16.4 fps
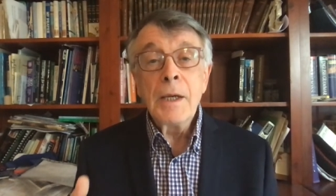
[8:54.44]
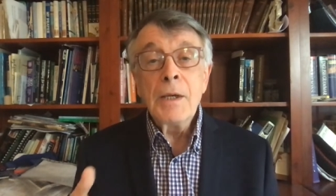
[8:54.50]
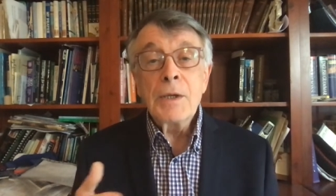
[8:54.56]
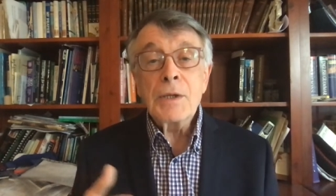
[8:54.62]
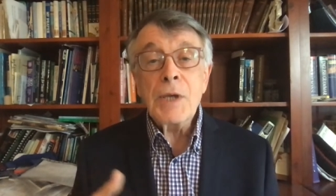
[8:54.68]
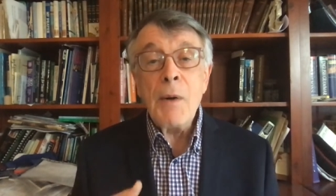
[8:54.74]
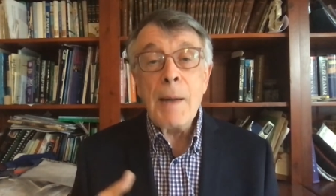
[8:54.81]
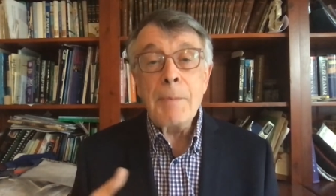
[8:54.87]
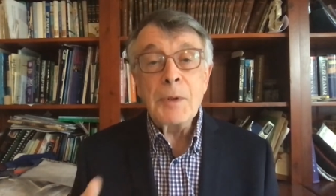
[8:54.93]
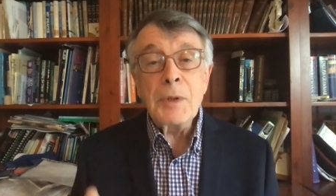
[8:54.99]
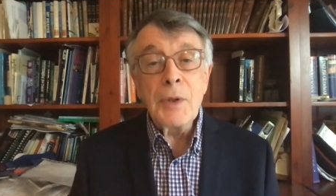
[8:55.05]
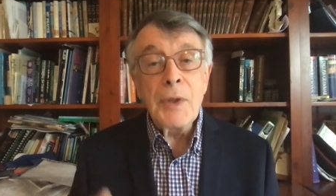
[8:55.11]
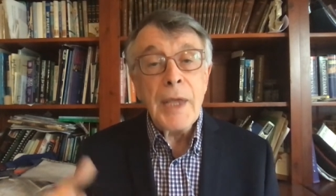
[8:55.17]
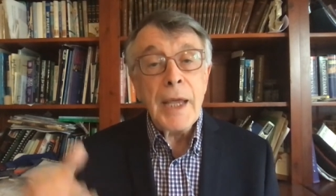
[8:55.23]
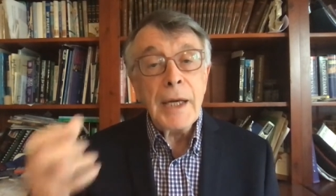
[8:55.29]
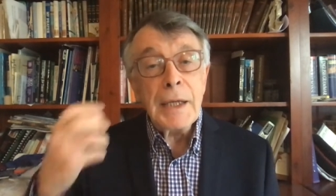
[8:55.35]
So up
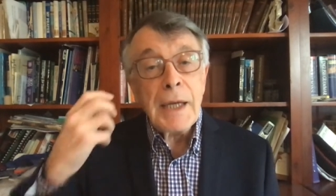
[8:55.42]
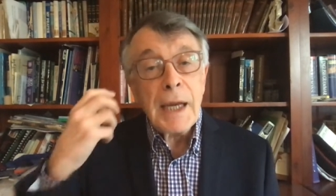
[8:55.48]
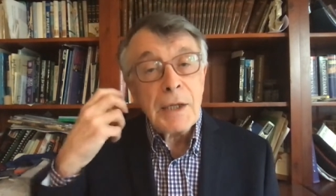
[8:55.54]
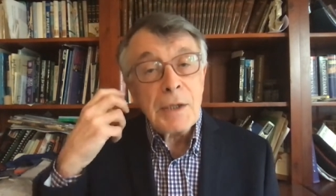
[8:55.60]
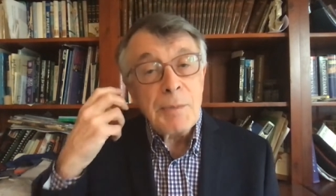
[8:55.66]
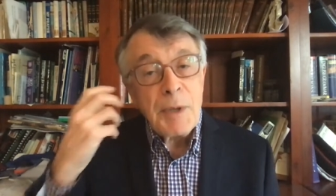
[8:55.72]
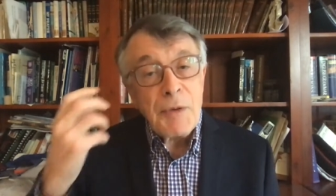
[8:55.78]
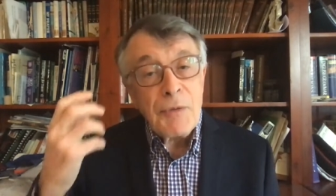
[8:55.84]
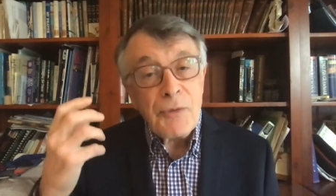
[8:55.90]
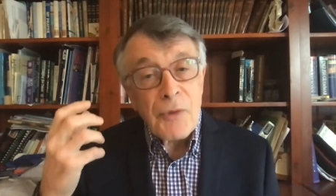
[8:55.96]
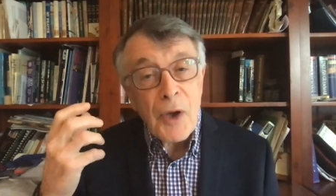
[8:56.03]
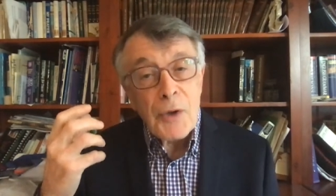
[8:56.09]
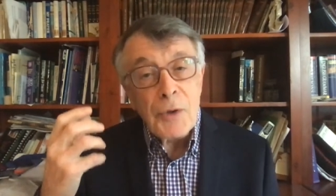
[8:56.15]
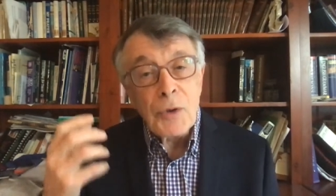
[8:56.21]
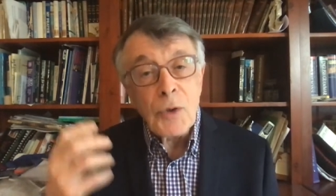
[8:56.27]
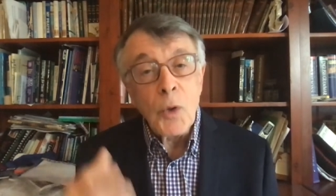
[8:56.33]
till then, it had to be
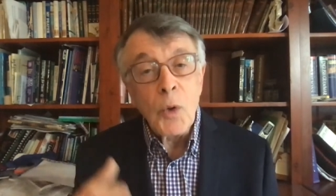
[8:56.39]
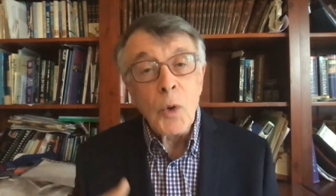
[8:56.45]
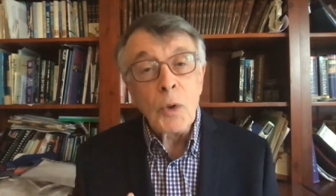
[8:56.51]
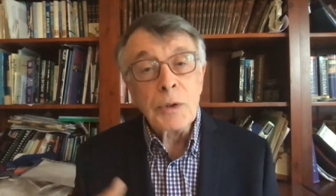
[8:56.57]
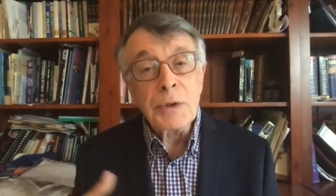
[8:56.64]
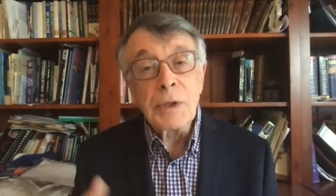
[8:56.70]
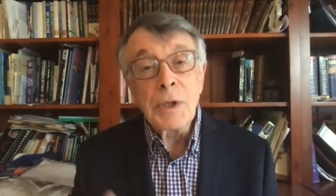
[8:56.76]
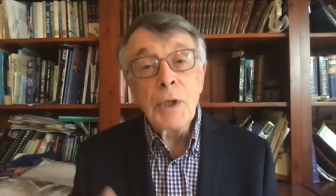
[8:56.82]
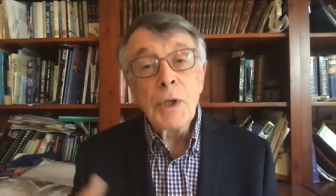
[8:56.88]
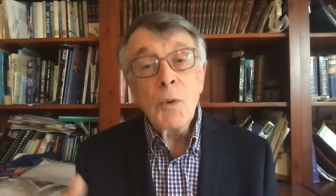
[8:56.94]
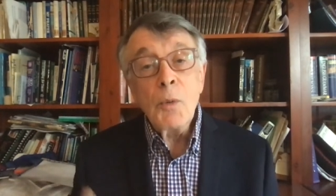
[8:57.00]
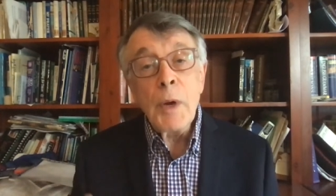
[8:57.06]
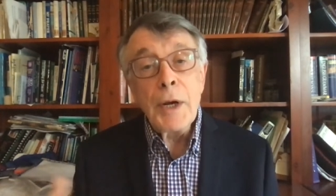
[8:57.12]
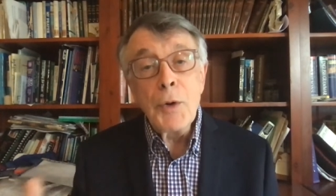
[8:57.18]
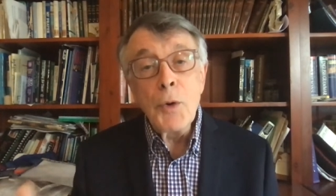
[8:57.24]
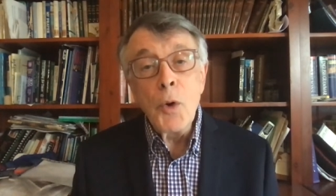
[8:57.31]
phone calls
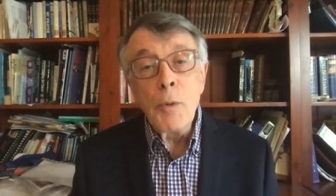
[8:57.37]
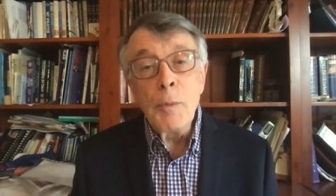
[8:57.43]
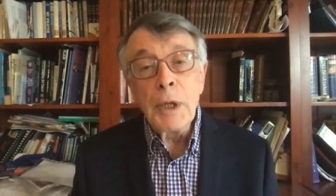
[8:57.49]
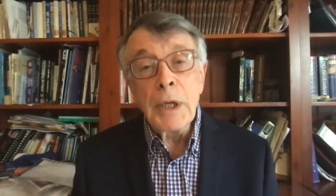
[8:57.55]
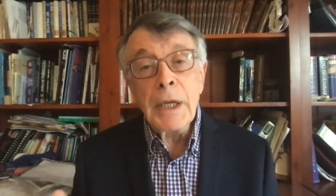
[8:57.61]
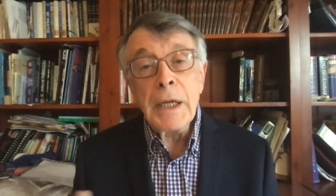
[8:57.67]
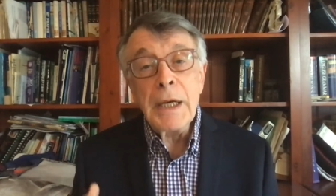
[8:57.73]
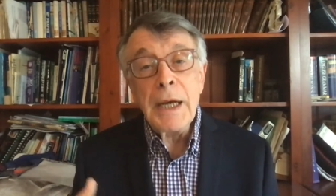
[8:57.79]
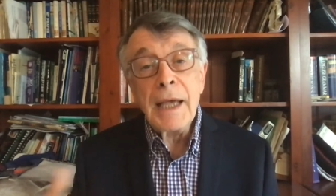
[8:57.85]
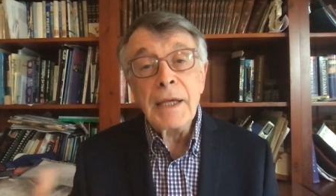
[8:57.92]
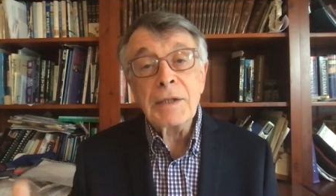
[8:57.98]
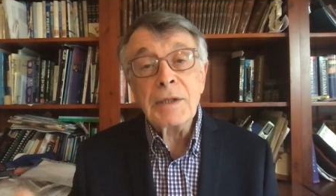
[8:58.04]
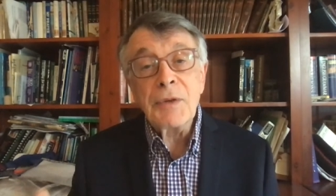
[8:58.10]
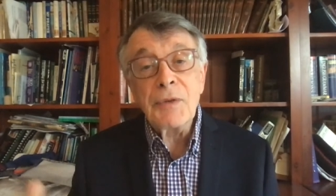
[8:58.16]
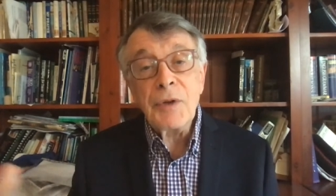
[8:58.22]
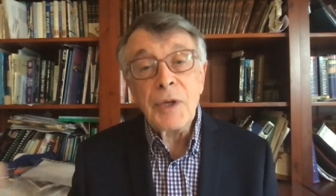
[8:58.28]
where normally
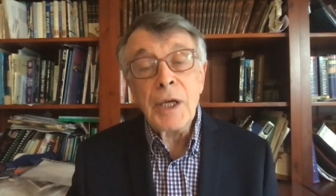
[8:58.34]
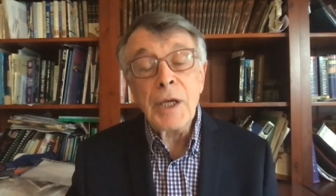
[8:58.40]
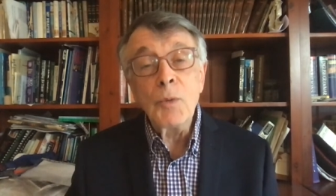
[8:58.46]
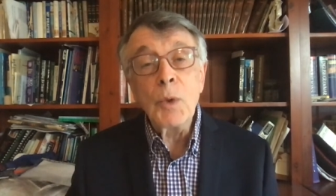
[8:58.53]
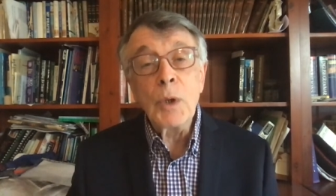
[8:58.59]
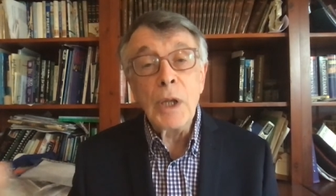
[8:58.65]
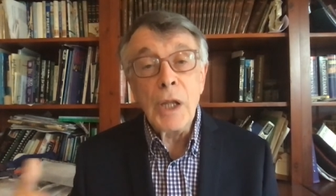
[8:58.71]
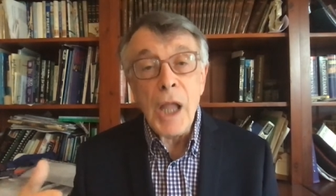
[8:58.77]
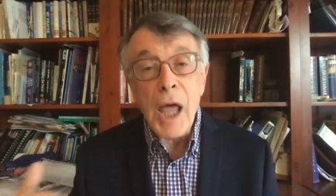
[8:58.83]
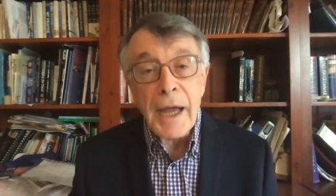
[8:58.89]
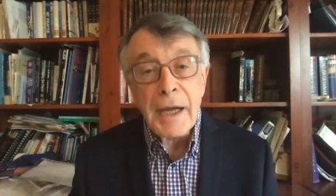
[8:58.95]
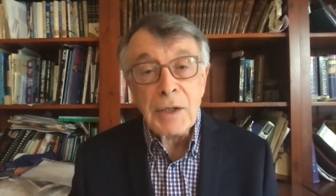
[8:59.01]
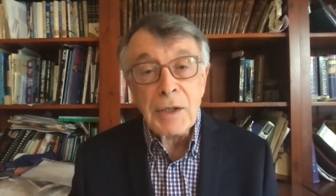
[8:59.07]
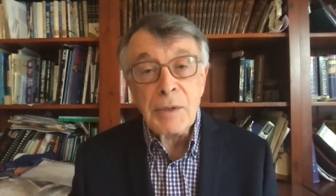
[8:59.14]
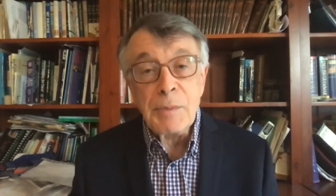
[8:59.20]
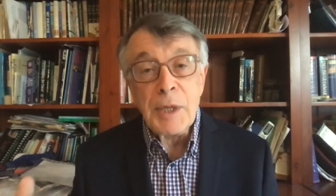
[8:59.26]
next of kin would
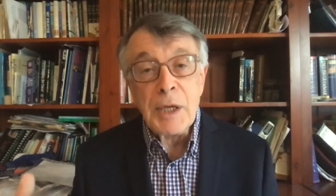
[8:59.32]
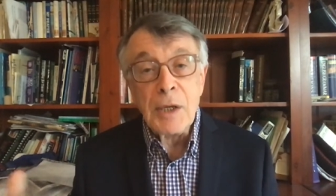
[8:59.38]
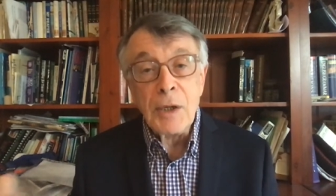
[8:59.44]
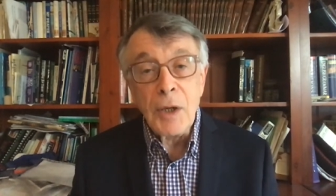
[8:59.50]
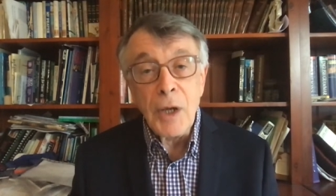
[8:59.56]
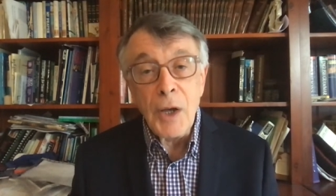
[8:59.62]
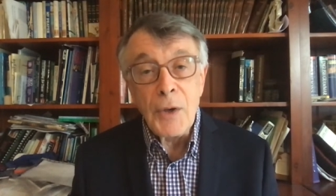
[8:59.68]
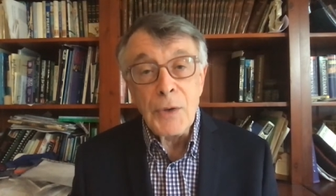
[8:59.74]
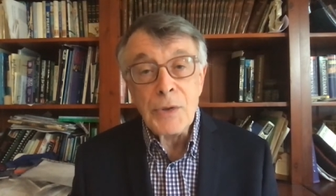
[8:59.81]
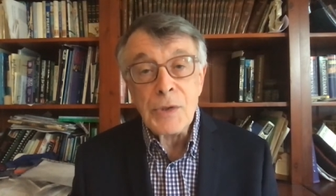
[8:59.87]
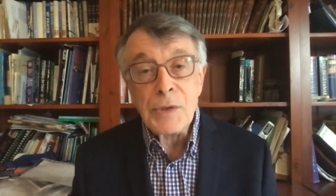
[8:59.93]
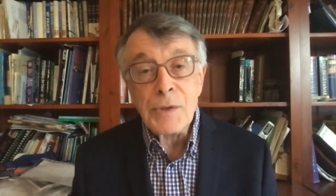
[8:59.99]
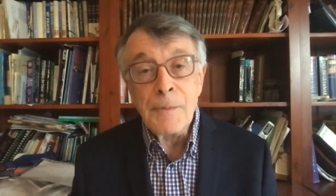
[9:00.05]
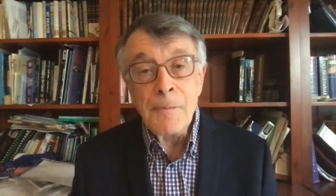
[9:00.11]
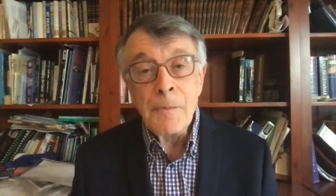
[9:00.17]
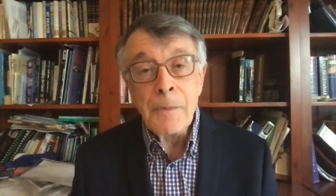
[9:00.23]
like to be
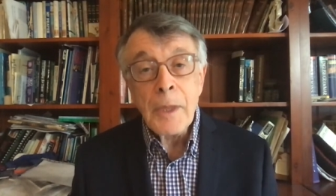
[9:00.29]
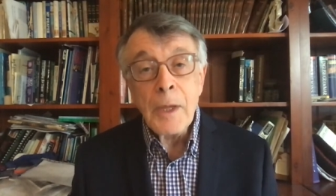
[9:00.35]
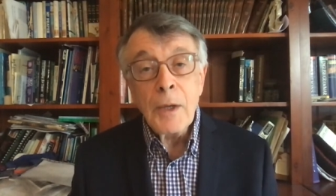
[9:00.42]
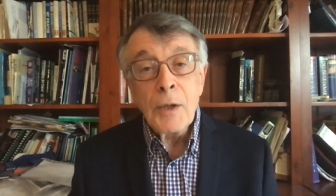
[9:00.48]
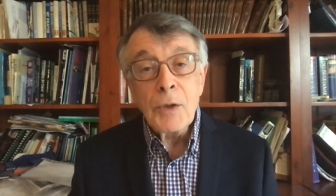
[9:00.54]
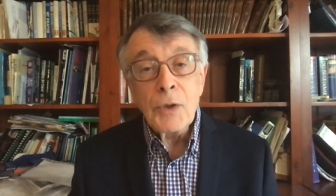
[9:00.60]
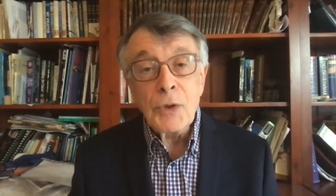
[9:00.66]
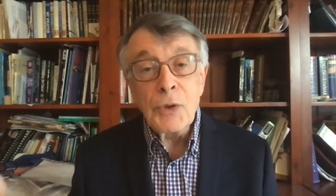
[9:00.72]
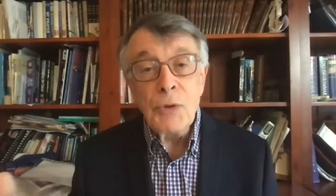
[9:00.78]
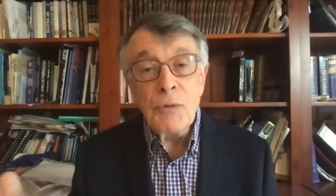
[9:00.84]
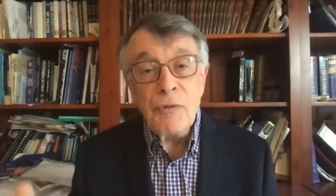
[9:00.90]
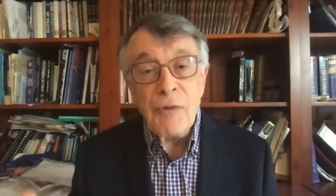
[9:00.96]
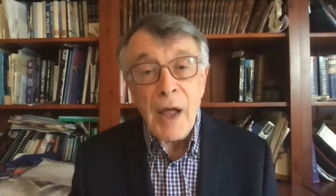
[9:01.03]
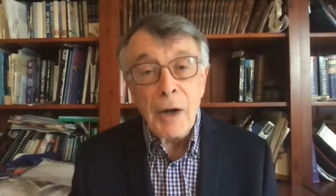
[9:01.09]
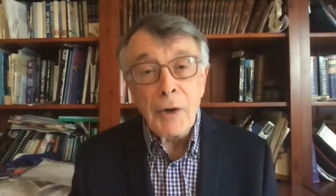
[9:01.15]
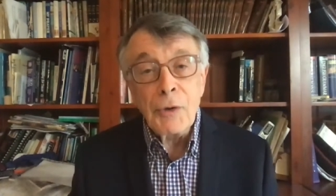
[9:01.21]
close to
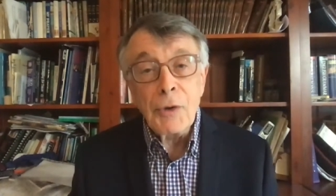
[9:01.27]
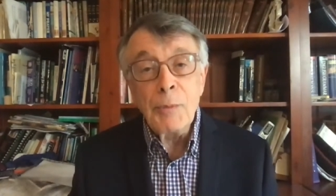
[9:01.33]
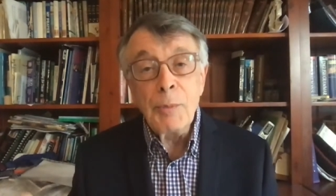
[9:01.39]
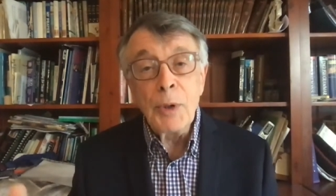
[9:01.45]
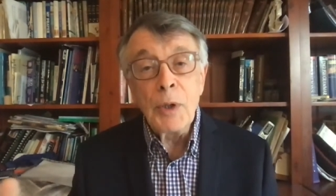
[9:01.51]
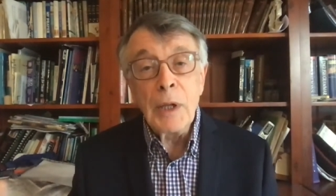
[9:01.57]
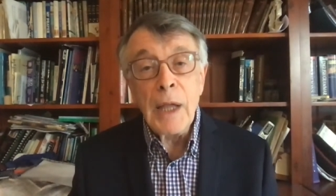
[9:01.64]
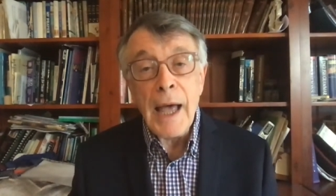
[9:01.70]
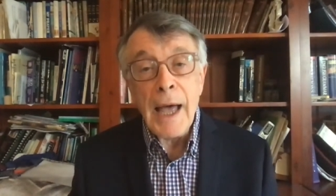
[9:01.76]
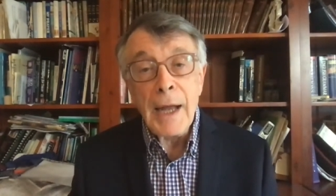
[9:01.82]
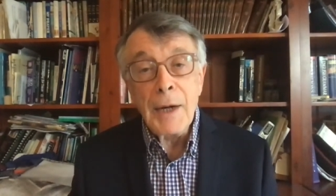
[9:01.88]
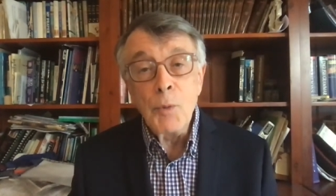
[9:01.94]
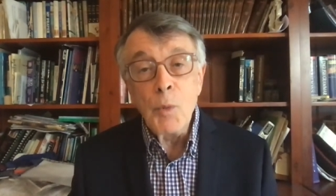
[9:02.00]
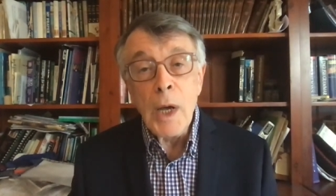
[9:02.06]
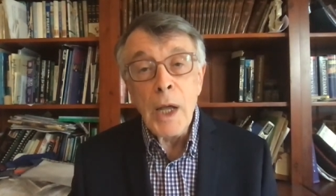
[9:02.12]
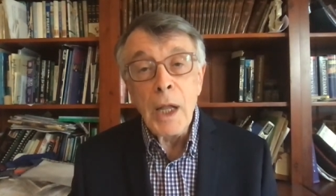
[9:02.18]
vulnerable,
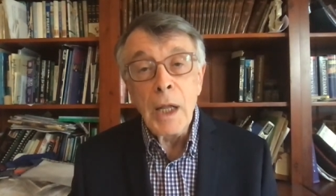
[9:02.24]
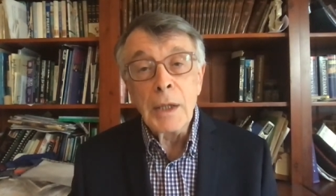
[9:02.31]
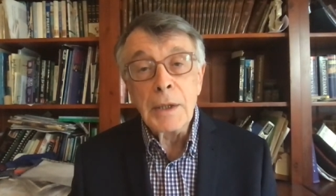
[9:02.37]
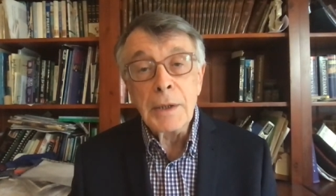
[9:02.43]
unwell